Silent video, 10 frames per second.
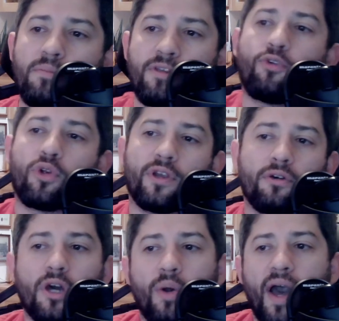before he'll
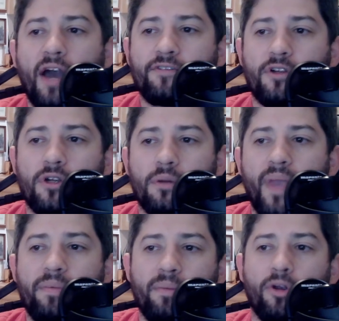go after
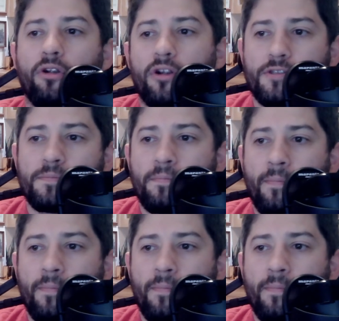baby murderers.